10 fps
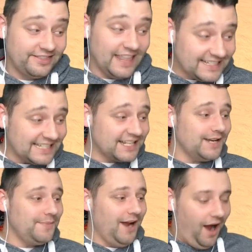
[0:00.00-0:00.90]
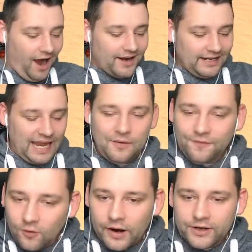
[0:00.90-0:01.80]
This is going to be hard. Okay,
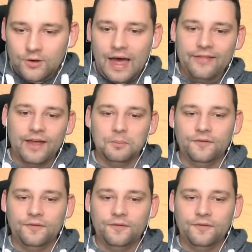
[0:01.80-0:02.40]
before I do that then,